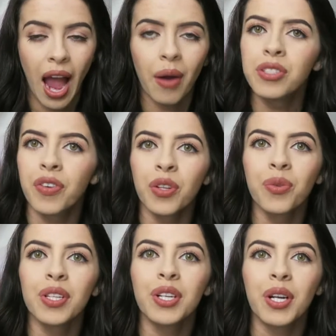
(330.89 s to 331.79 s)
I was feeling
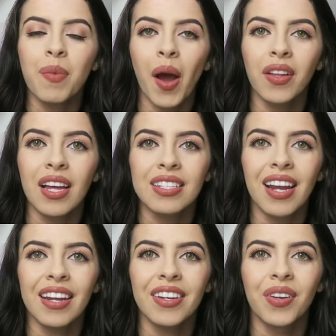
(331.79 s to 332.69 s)
really good about last
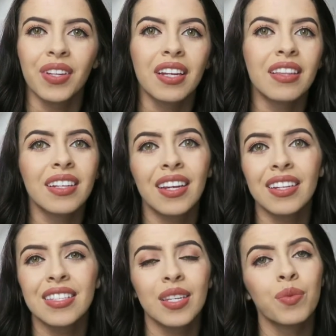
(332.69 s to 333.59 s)
night, you know, like the
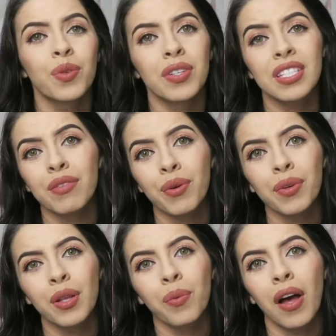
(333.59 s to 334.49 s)
kids seemed to receive it
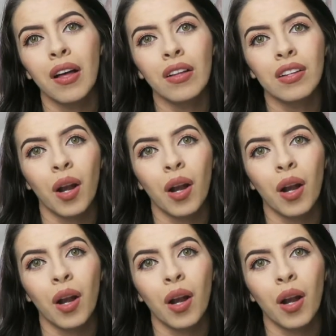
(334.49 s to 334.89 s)
really well.